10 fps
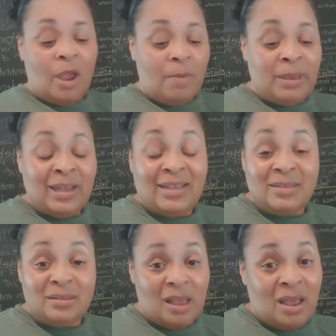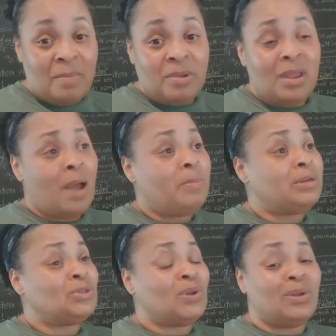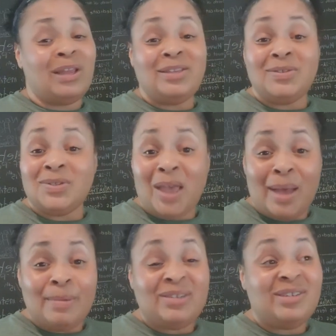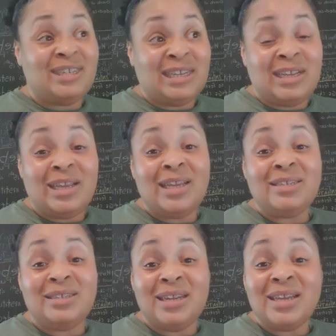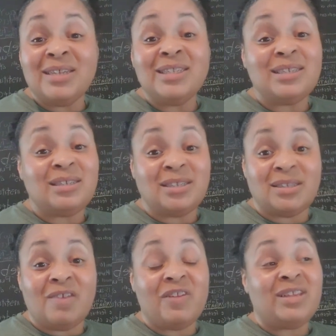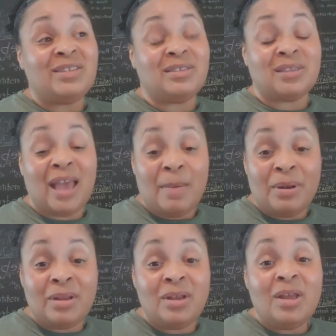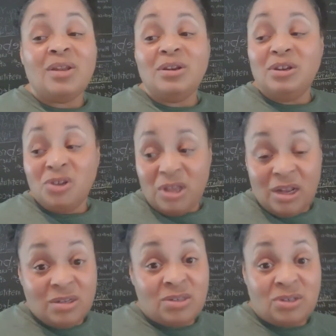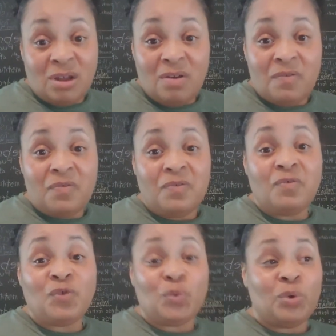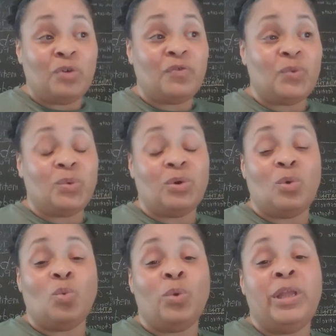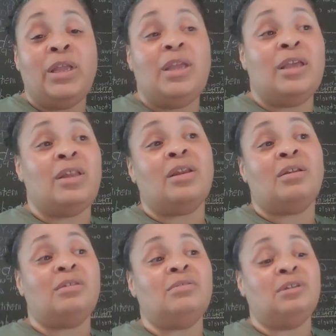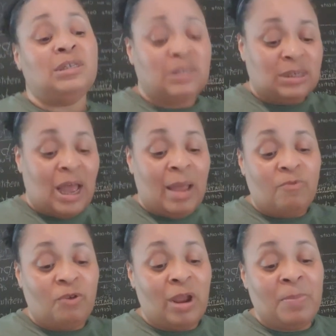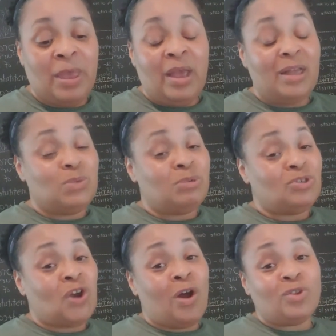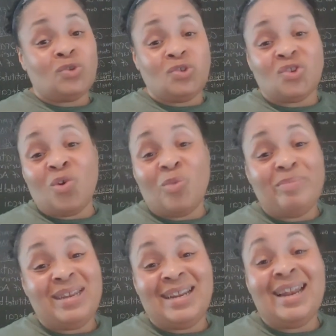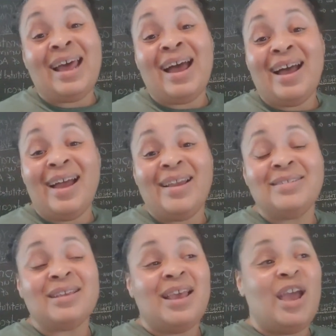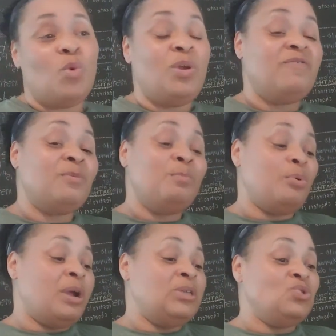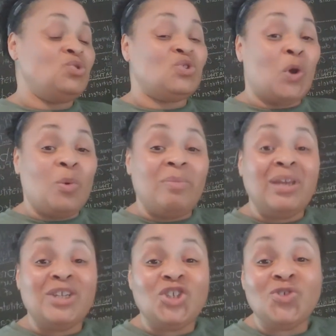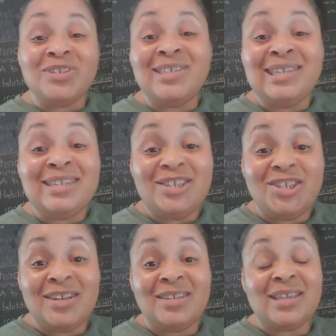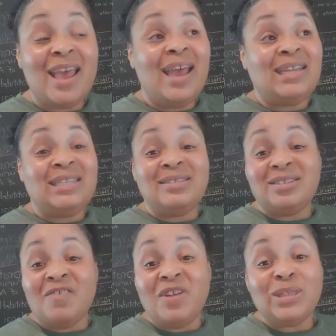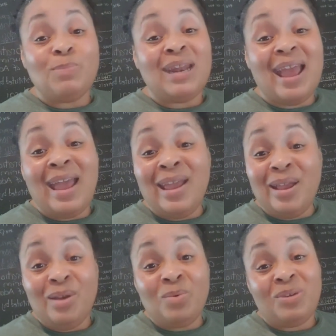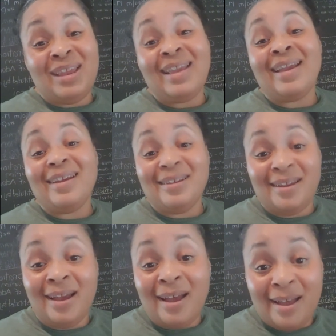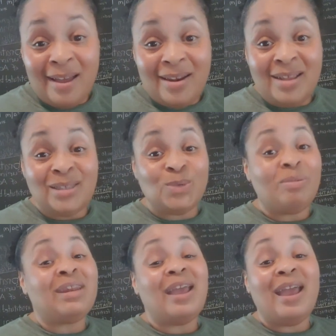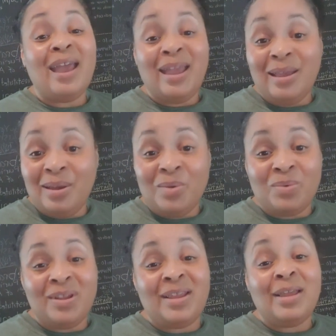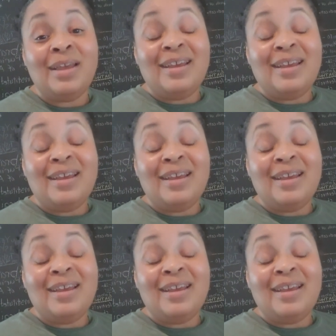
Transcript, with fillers: y'all better examine y'all better st- examine dig dig into this stuff examine it look at stuff for real for real we in this time frame has been taught so many lies and we've embraced so many traditions and this stuff has been angering god it has been angering